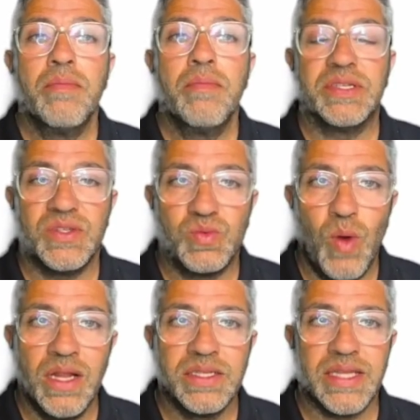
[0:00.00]
But as
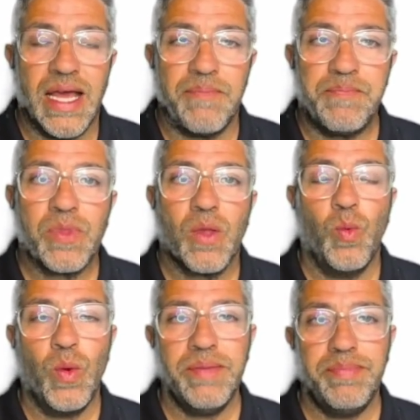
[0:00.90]
well as that,
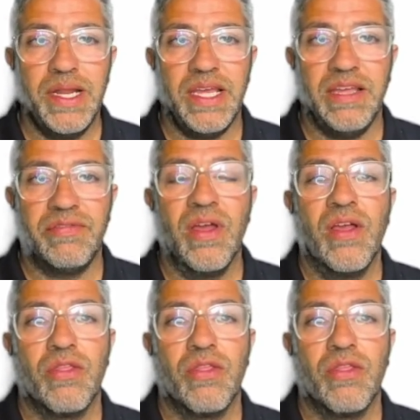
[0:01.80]
we believe